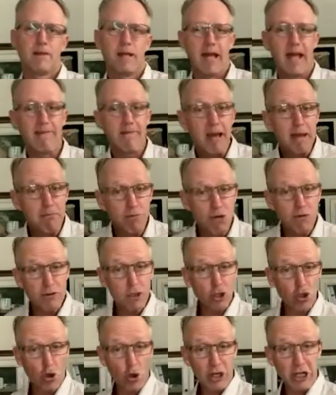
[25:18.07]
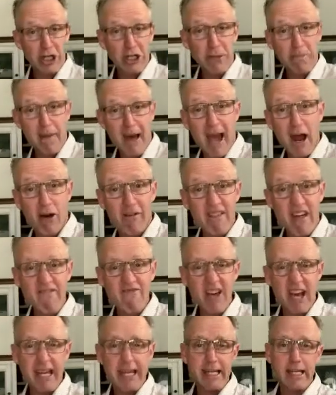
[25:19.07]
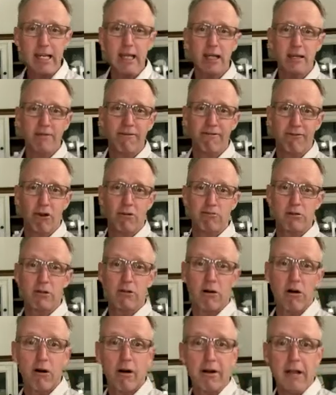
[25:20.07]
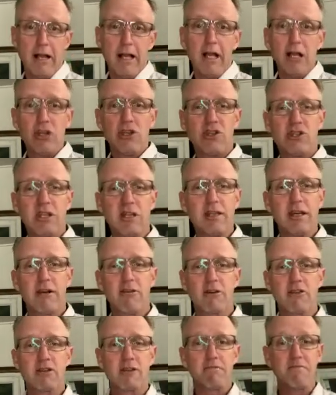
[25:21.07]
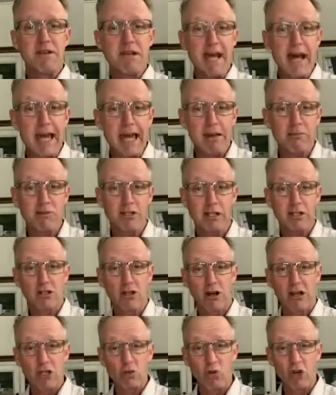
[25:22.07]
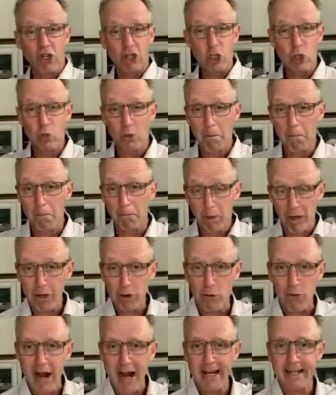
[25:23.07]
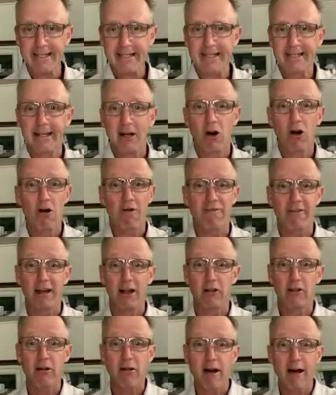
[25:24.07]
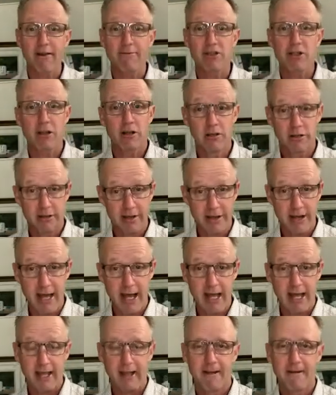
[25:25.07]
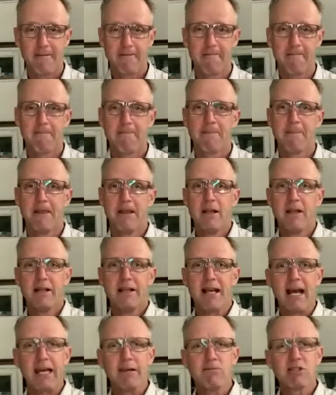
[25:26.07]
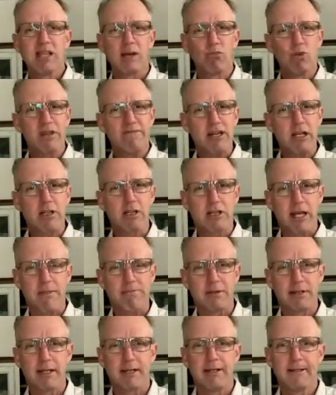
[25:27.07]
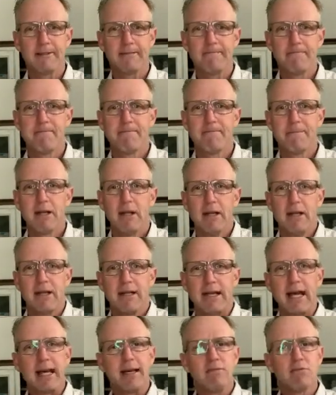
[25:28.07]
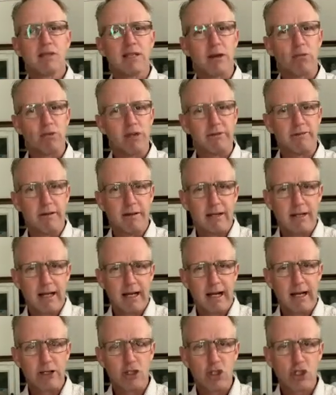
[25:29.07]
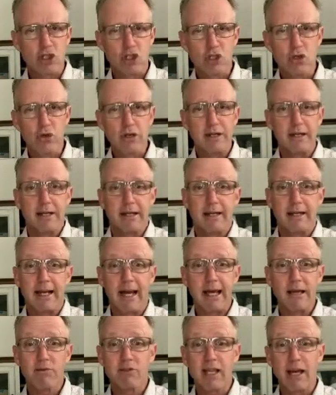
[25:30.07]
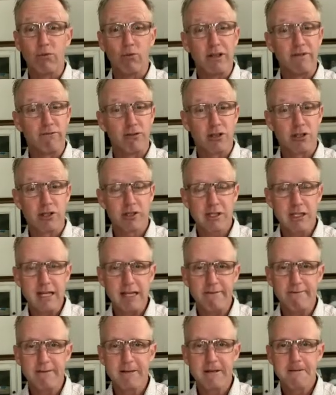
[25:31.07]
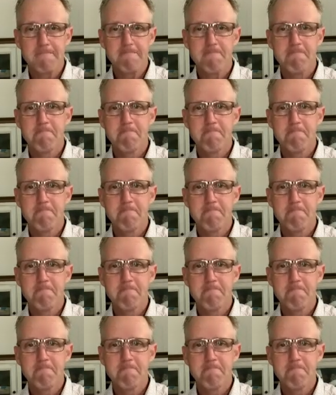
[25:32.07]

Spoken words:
And they moved according to the power that they hid from God. You see, there are some names that God is wanting to obliterate off our lives today. Names that we've accepted. Names that we've understood. Names that we've received.